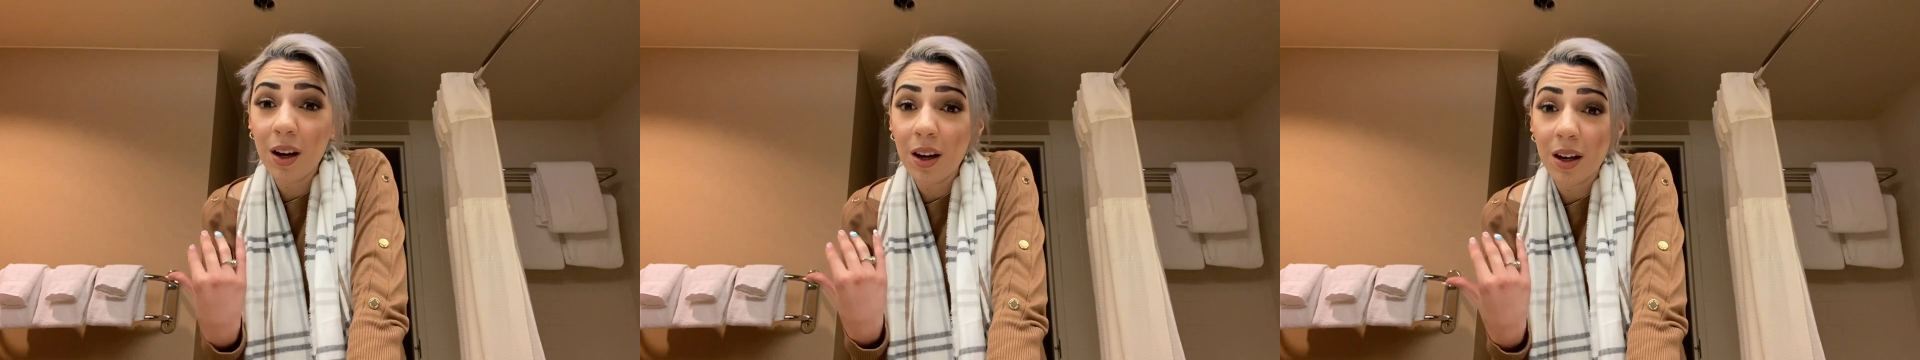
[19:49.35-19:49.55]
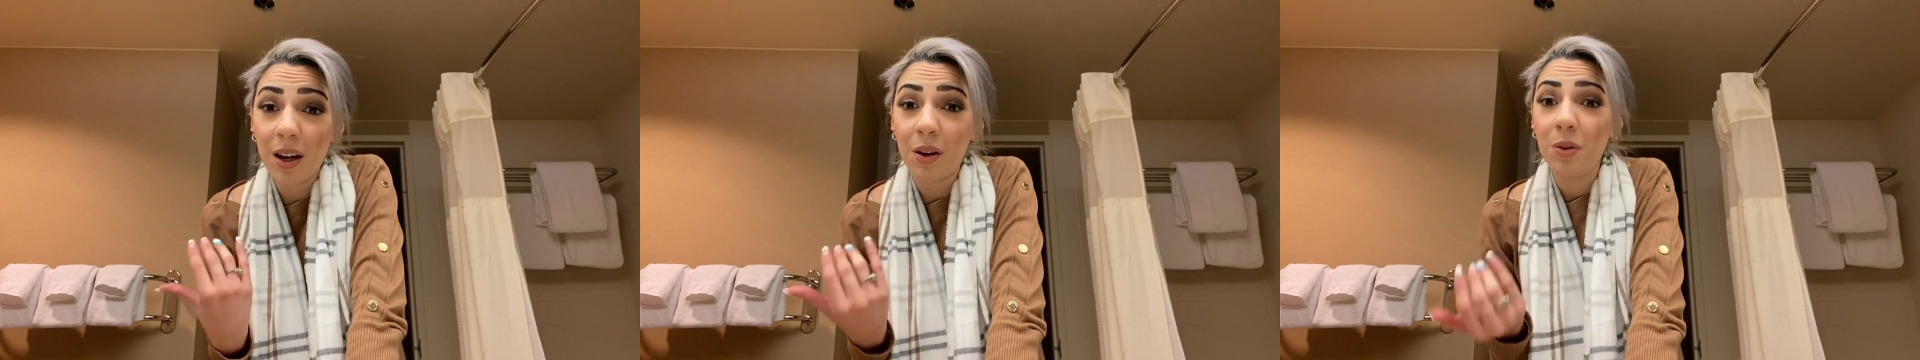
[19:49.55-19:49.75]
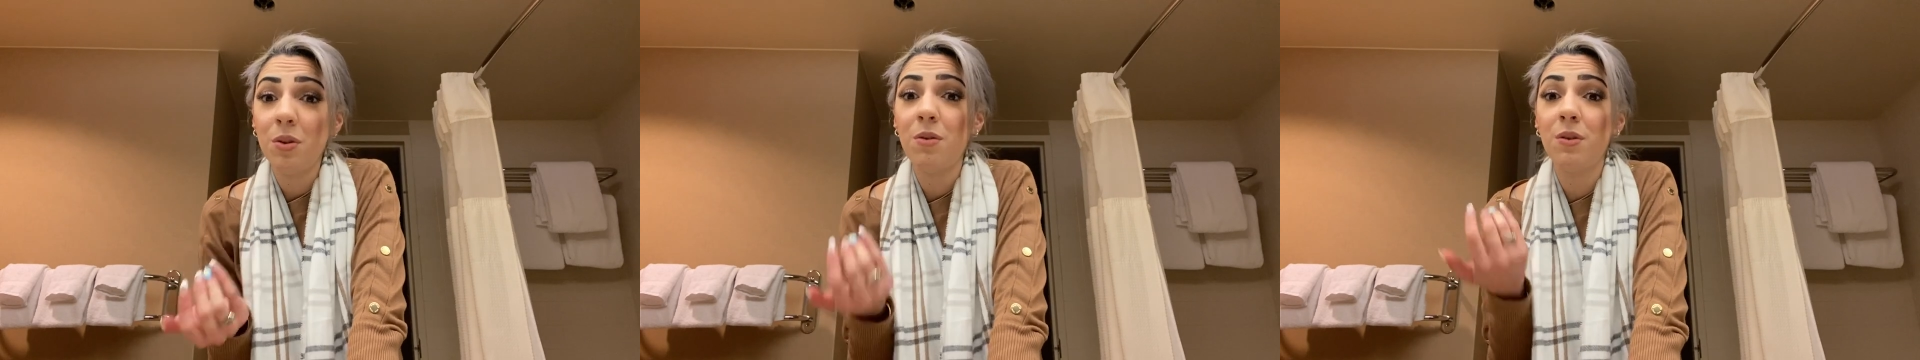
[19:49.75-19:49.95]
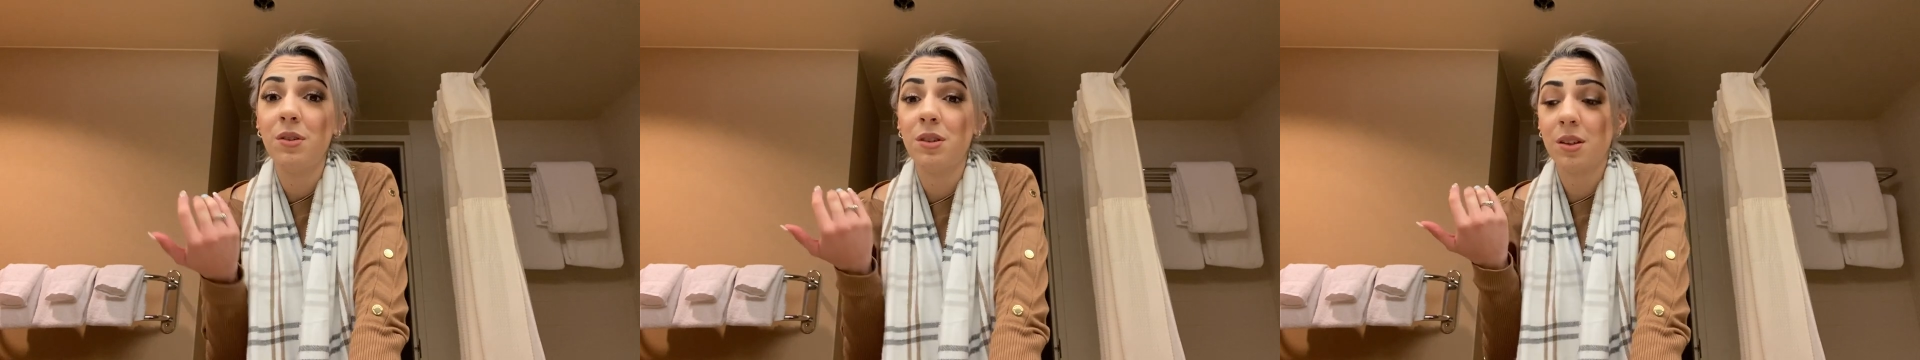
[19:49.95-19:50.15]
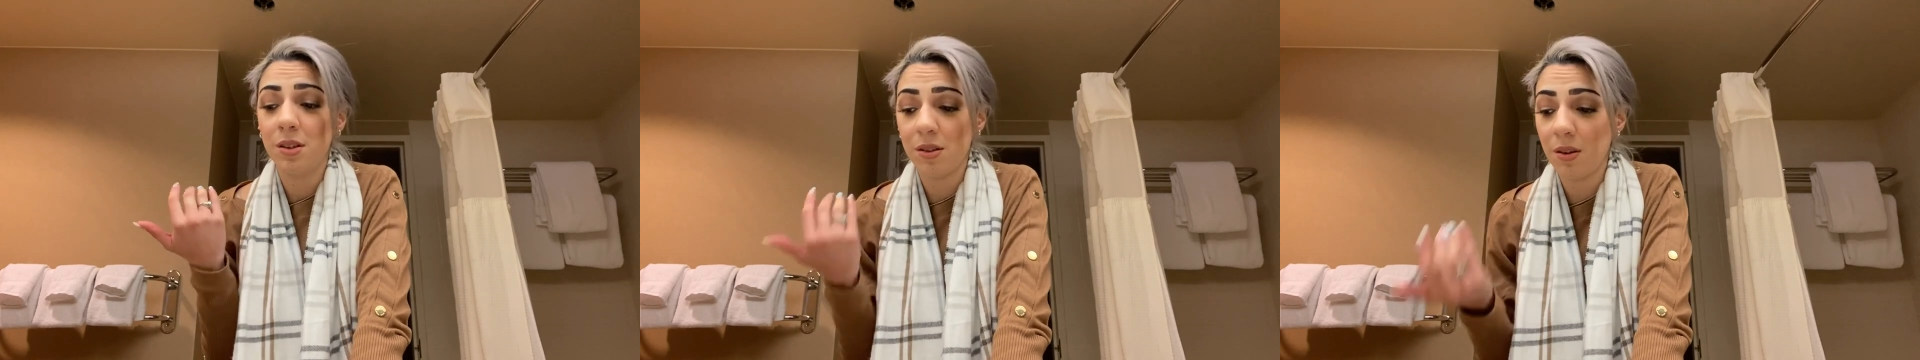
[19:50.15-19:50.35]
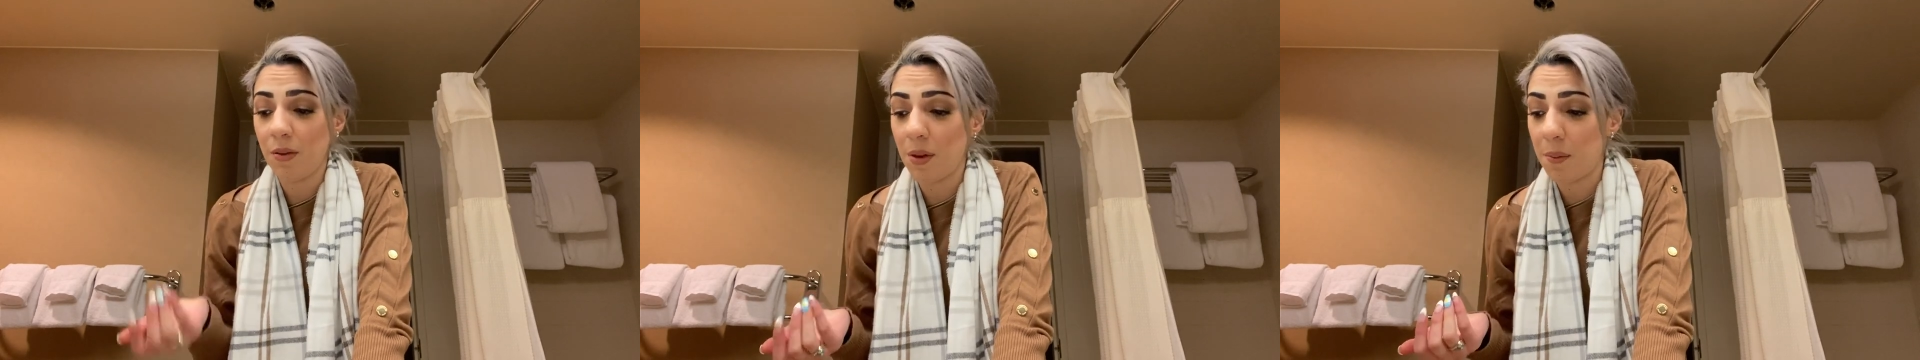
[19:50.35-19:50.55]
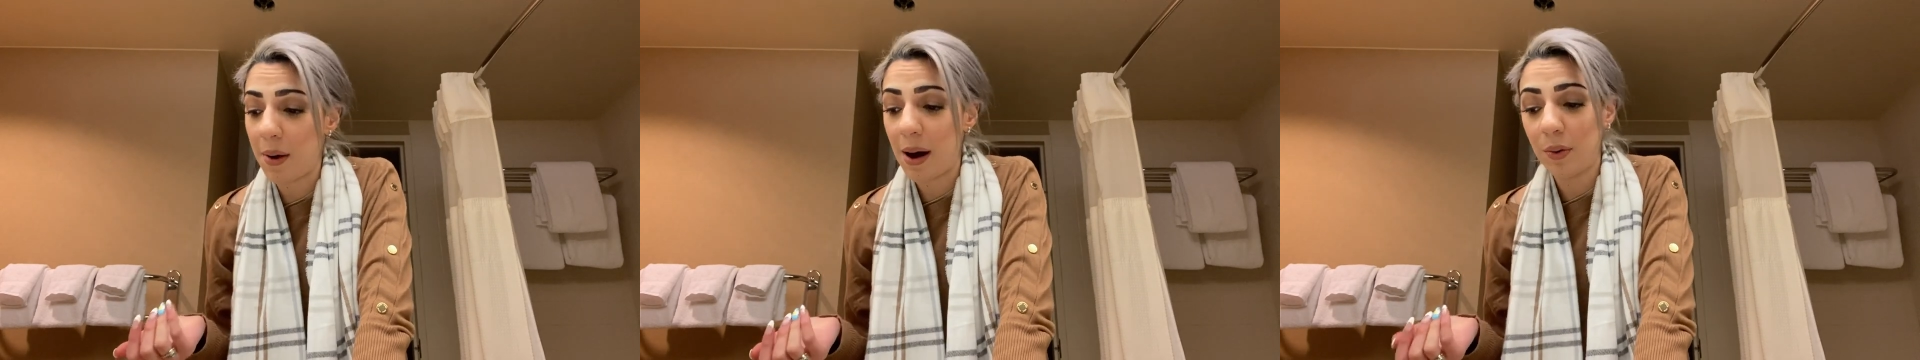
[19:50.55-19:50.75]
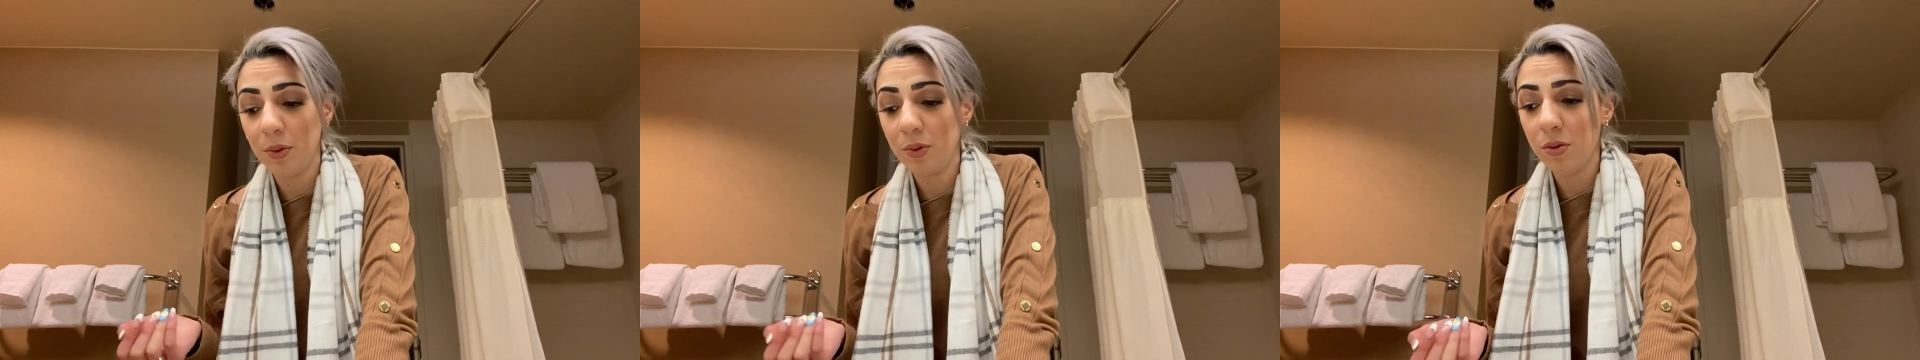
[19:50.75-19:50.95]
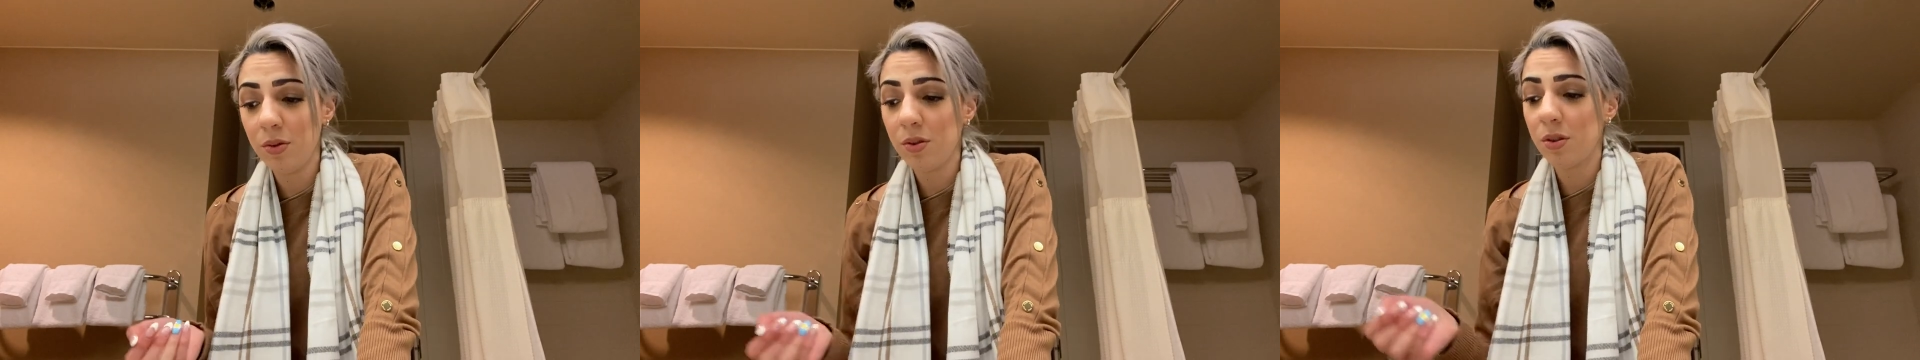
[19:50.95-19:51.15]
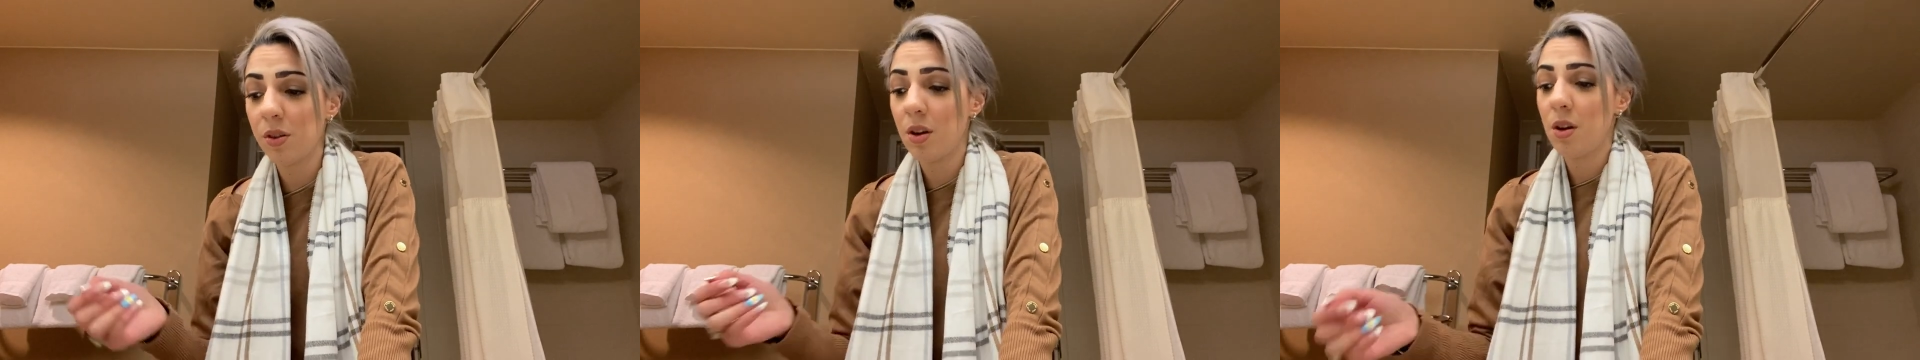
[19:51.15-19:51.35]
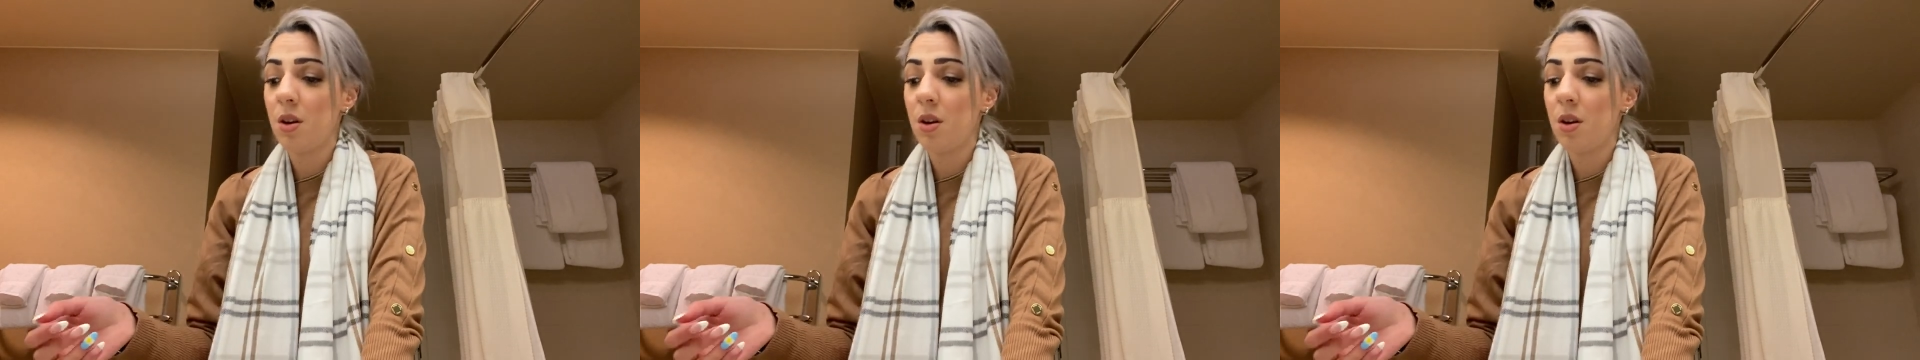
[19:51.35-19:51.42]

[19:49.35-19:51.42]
And I don't know if it's because of the mountains.